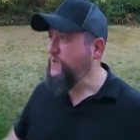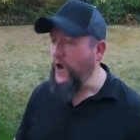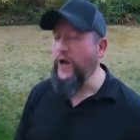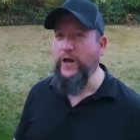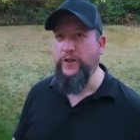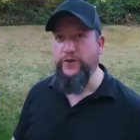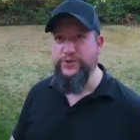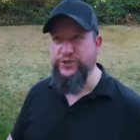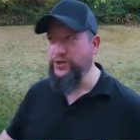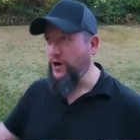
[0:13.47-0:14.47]
God, I look
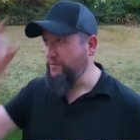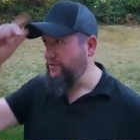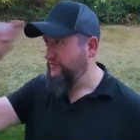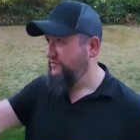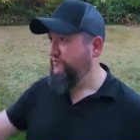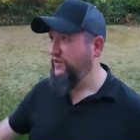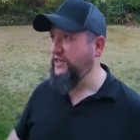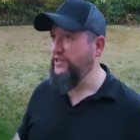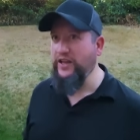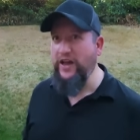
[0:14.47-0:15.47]
sharp.
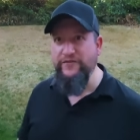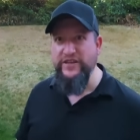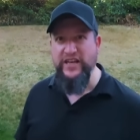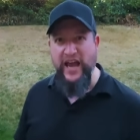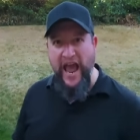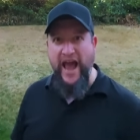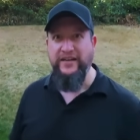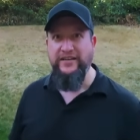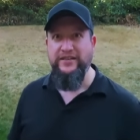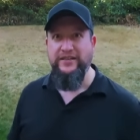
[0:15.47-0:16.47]
Fucking love this hat,
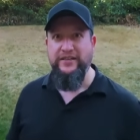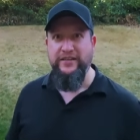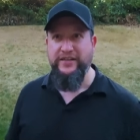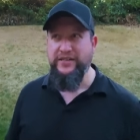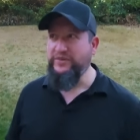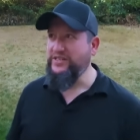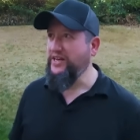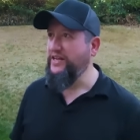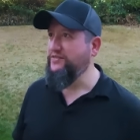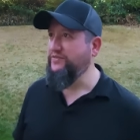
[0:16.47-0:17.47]
except the
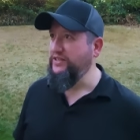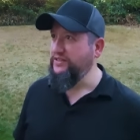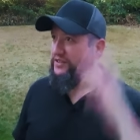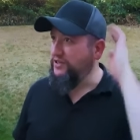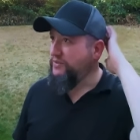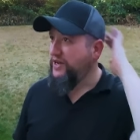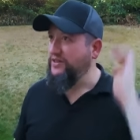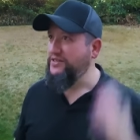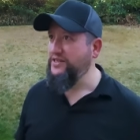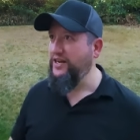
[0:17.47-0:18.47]
size of it. Oh
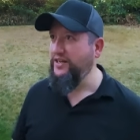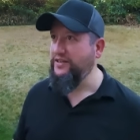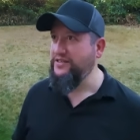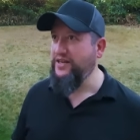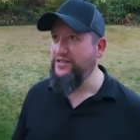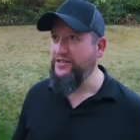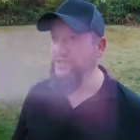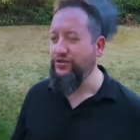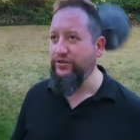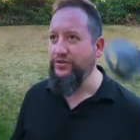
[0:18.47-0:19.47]
man, this setting, this size is
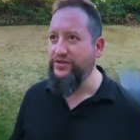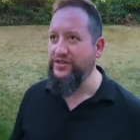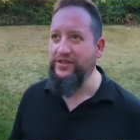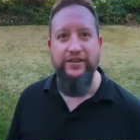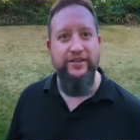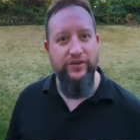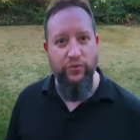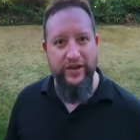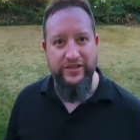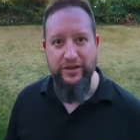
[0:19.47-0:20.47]
too loose. The
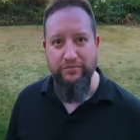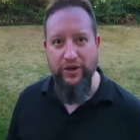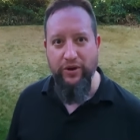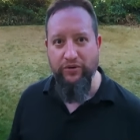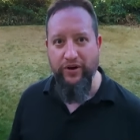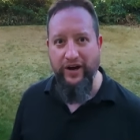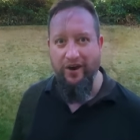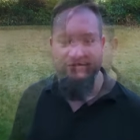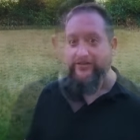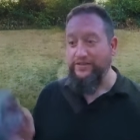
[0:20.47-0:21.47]
wind's gonna blow it right
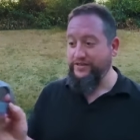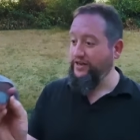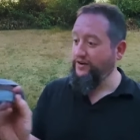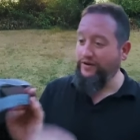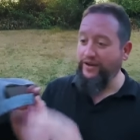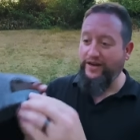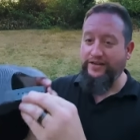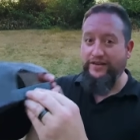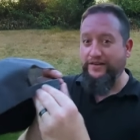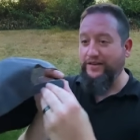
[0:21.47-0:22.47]
off me. So you say, all right,
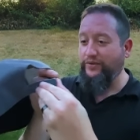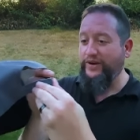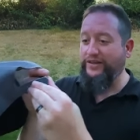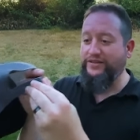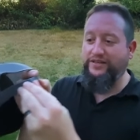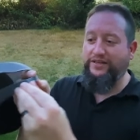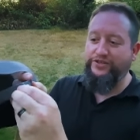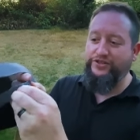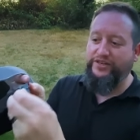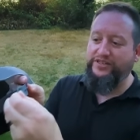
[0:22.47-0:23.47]
you know, we got these little
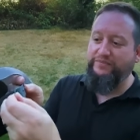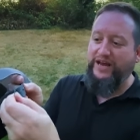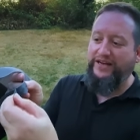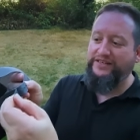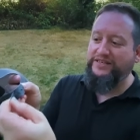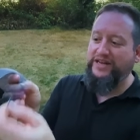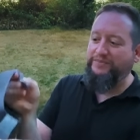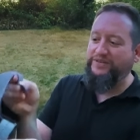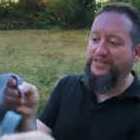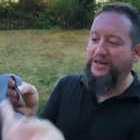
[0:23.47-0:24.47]
adjustomatic
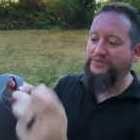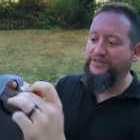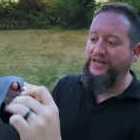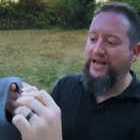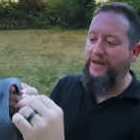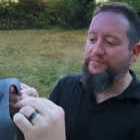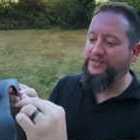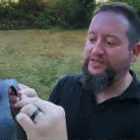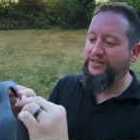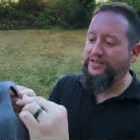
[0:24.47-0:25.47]
snappy snap
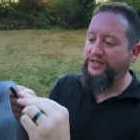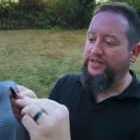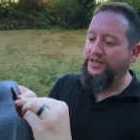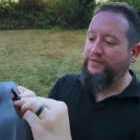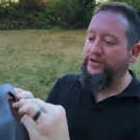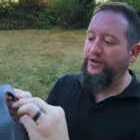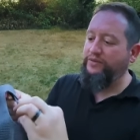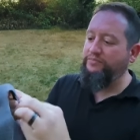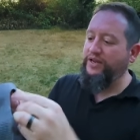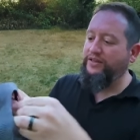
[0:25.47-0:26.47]
snaps. Let me go
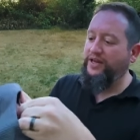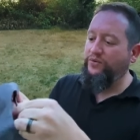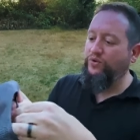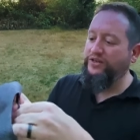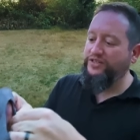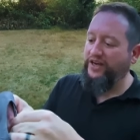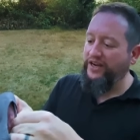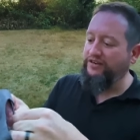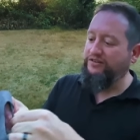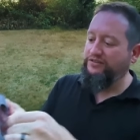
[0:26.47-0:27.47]
ahead and make that one
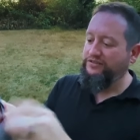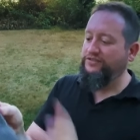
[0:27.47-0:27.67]
tighter.